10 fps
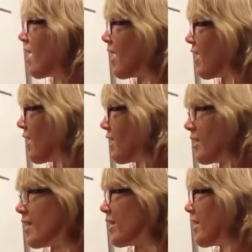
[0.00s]
A,
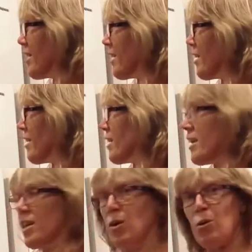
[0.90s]
E,
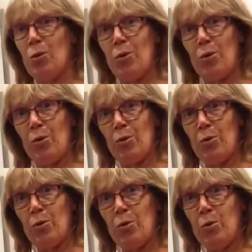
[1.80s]
I, O,
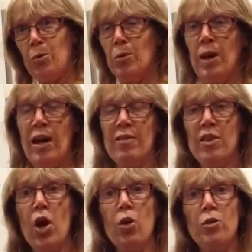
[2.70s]
U. And
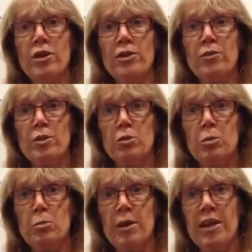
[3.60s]
the only difference
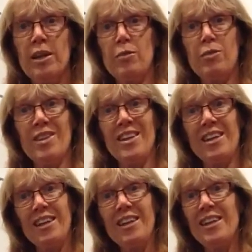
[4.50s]
would be if the
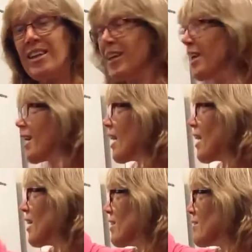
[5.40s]
E
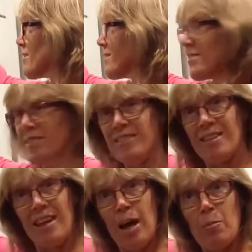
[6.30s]
has
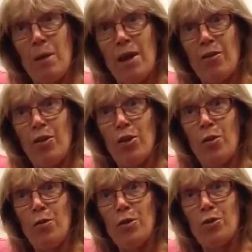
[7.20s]
a macron
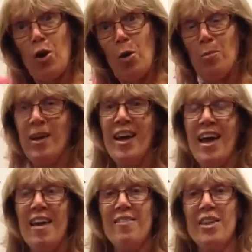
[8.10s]
over the top,
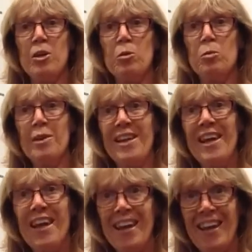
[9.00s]
and then it would
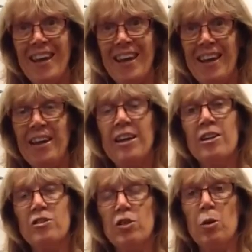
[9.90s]
be air.
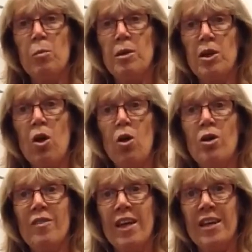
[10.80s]
So a bit
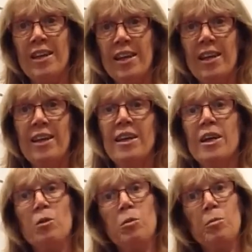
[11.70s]
longer than E,
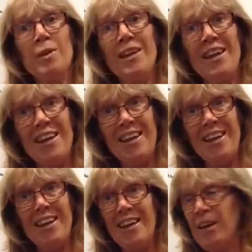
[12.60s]
it would be
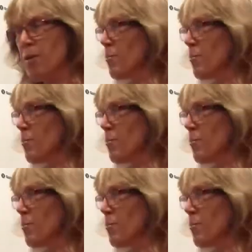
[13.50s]
air.